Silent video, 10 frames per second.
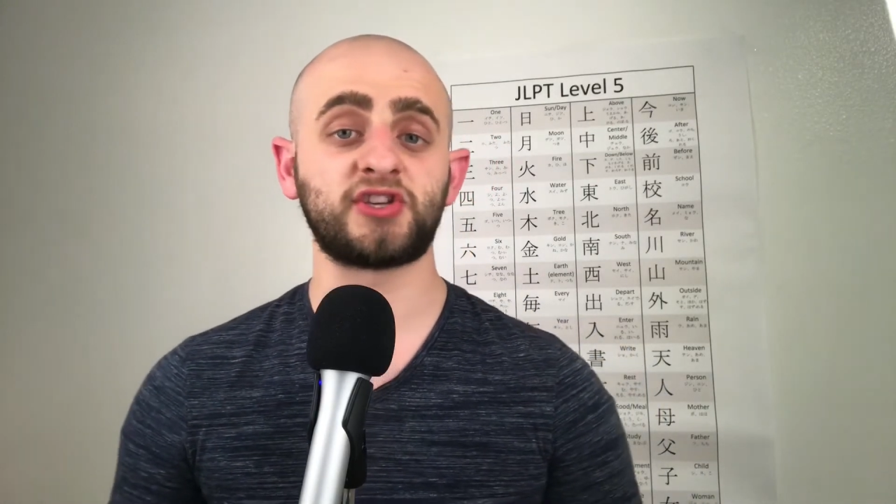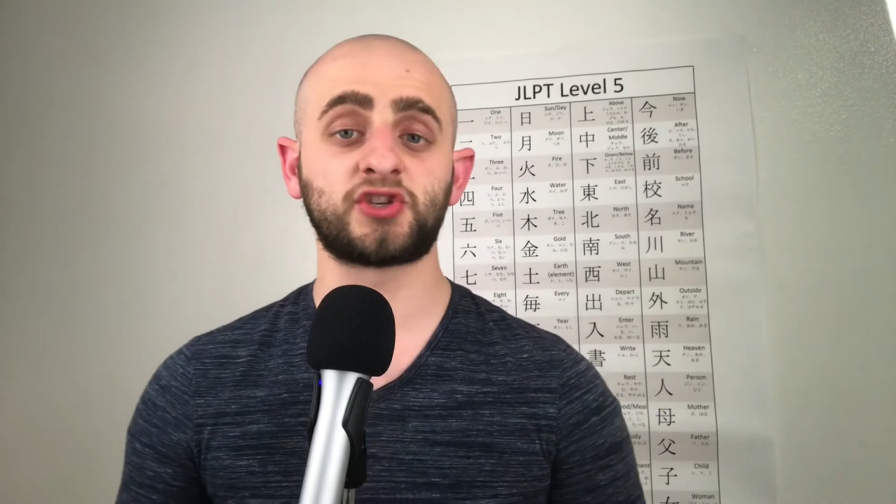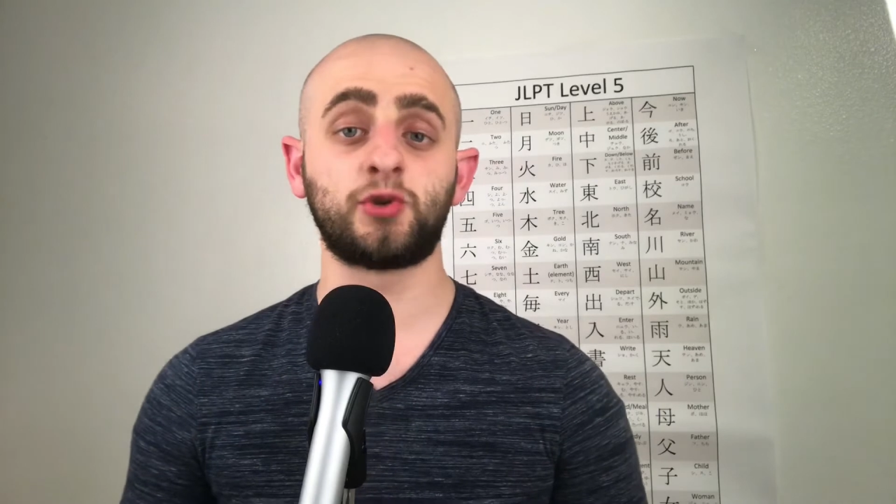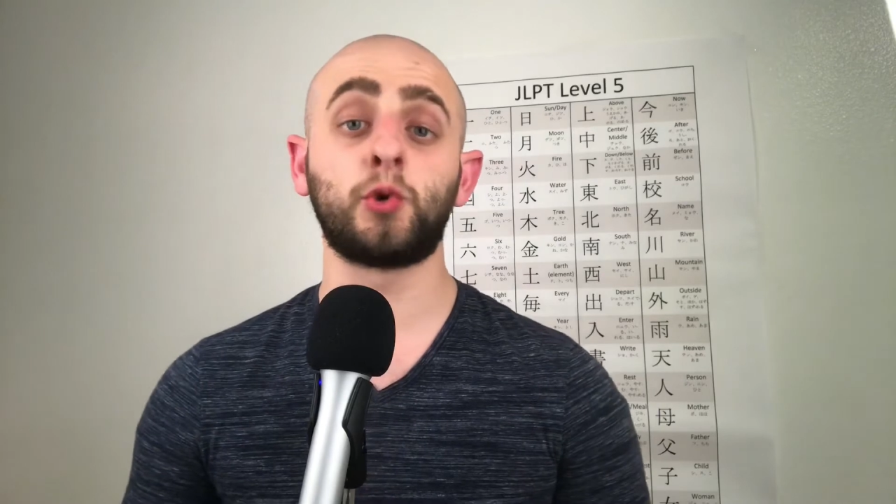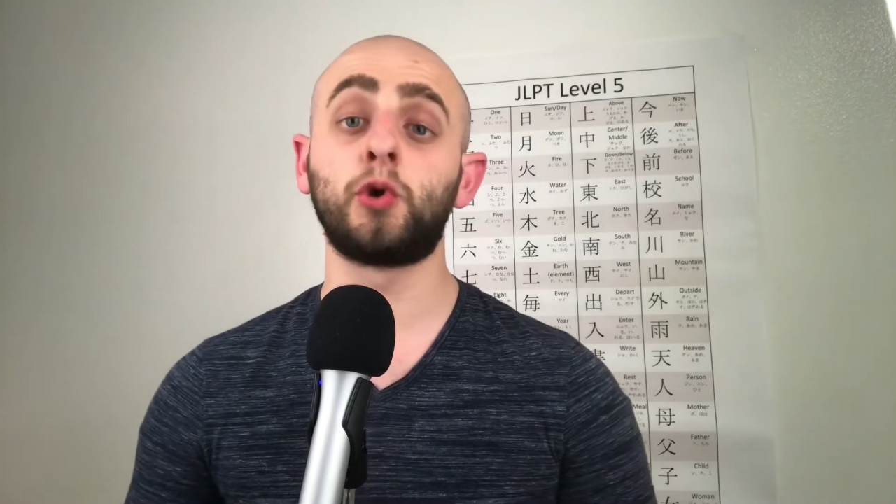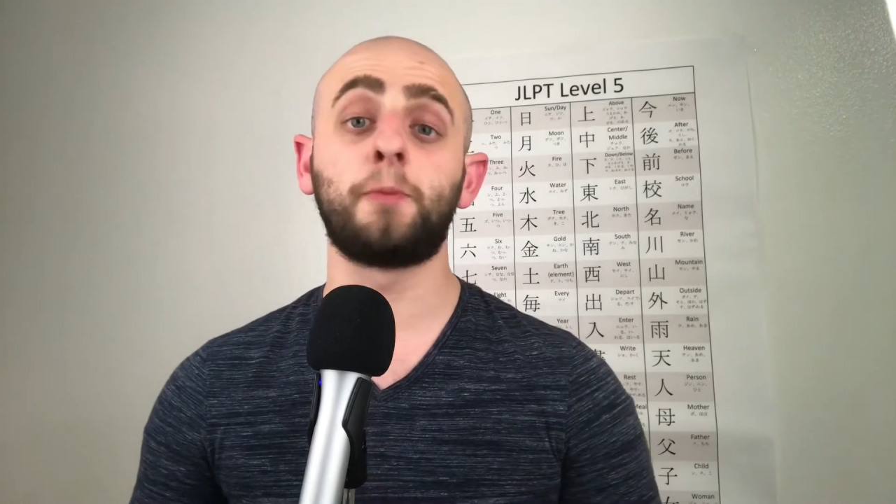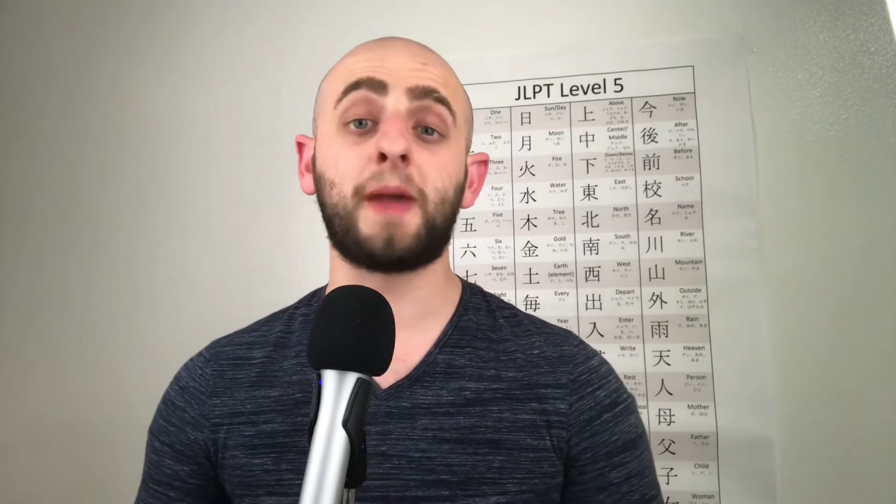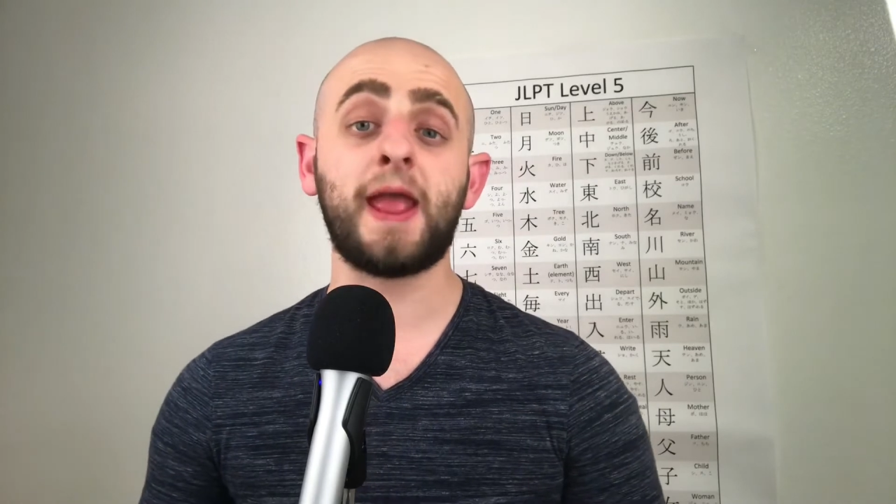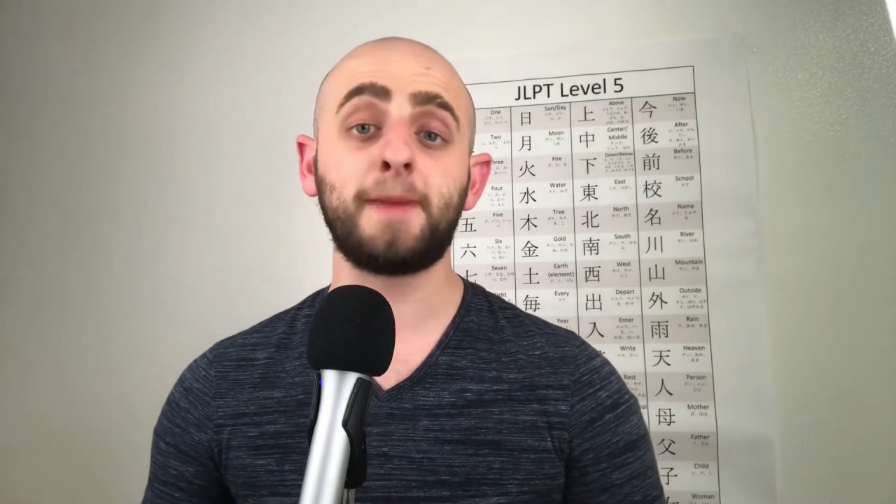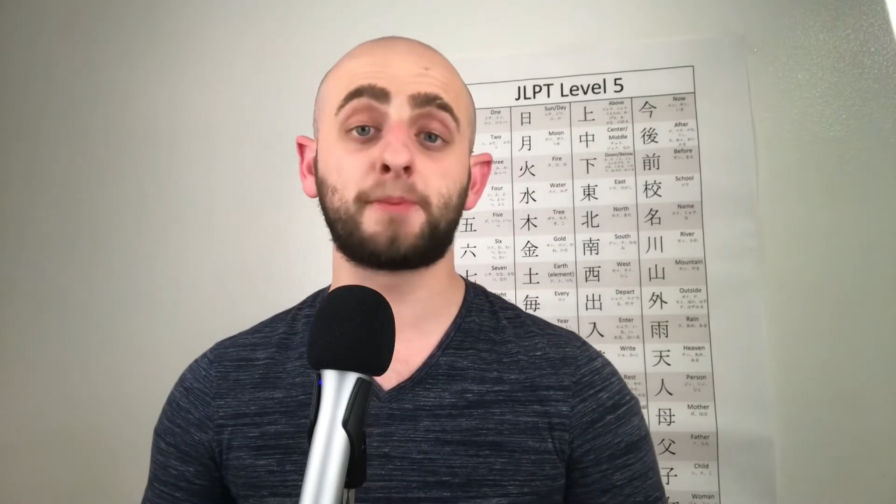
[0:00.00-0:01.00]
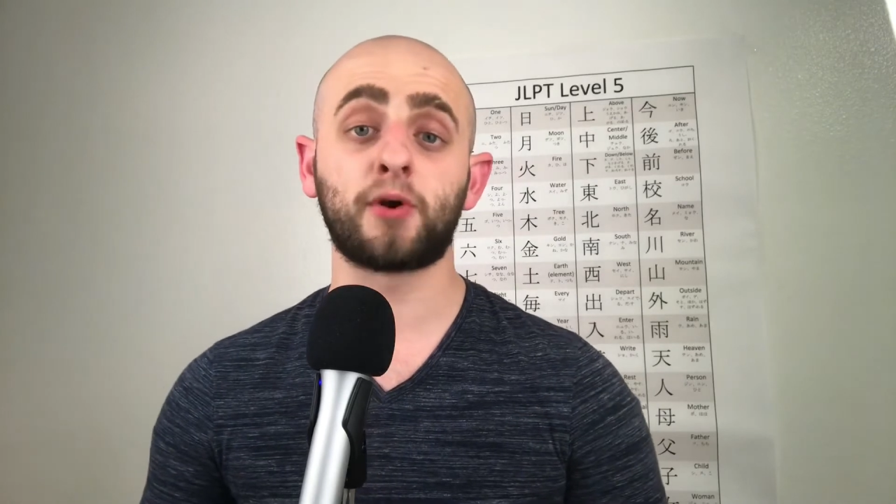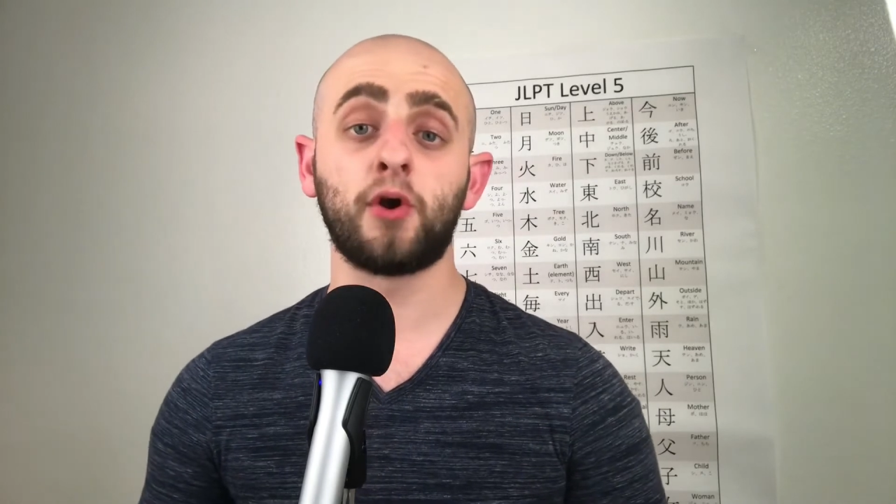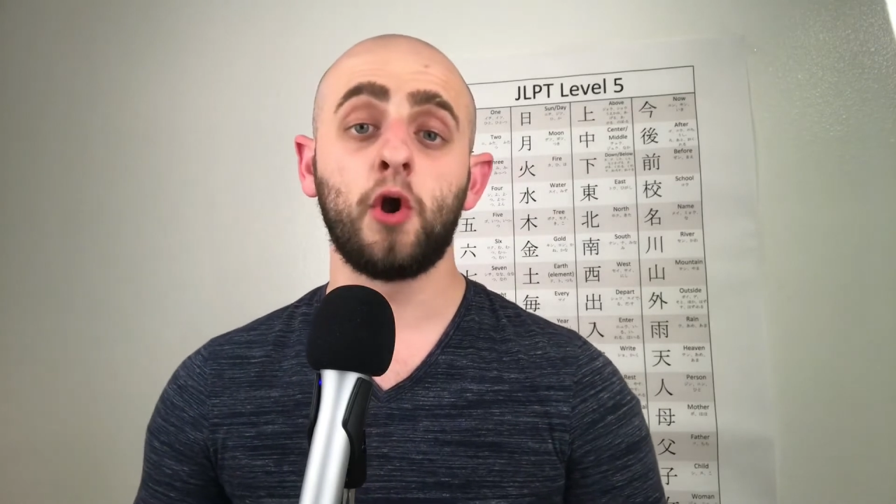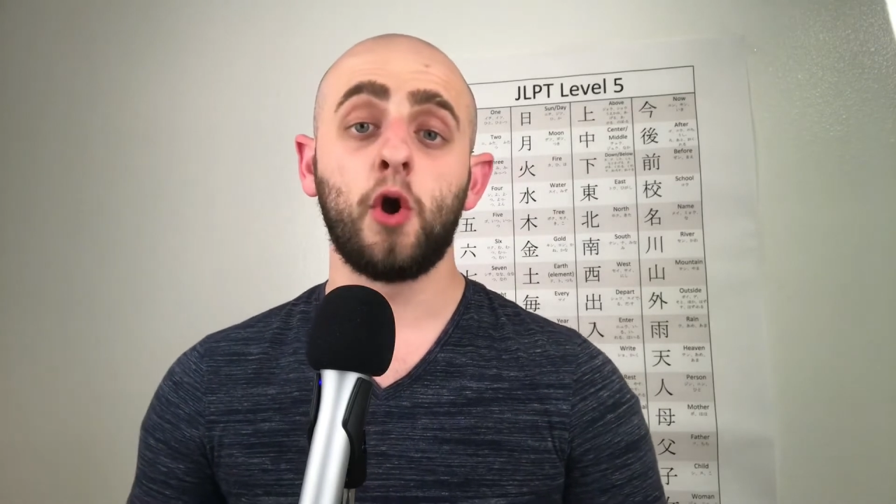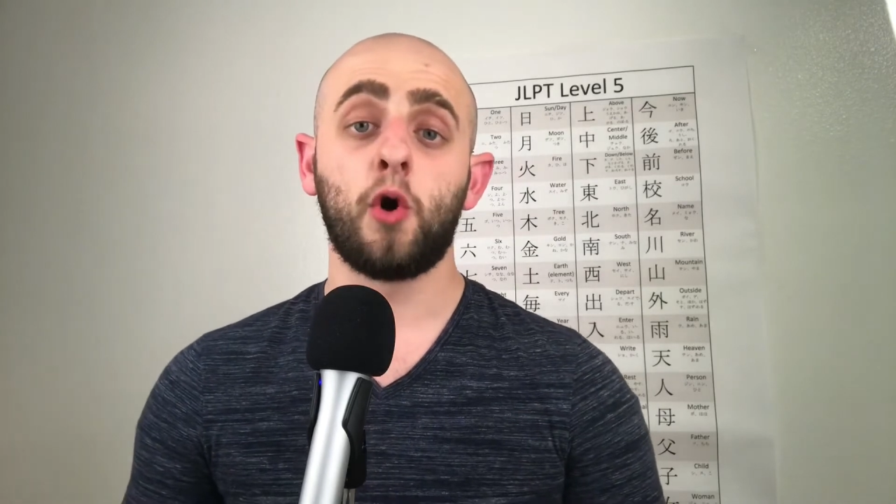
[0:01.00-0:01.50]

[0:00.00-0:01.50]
school paper,